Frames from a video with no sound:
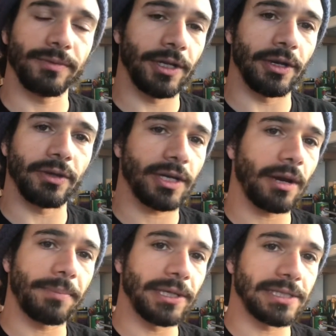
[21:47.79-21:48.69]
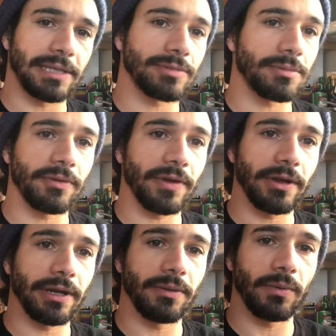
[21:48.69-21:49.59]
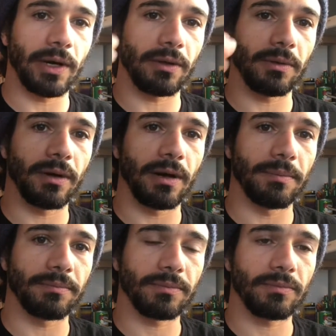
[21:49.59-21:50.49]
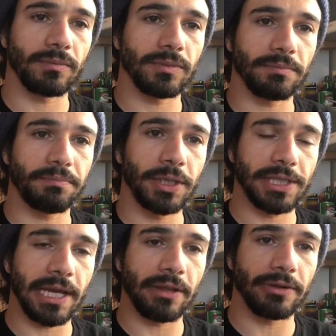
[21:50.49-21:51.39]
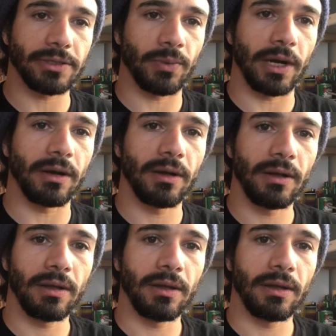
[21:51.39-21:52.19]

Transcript: You know, the company seems to be very well um, put together as well.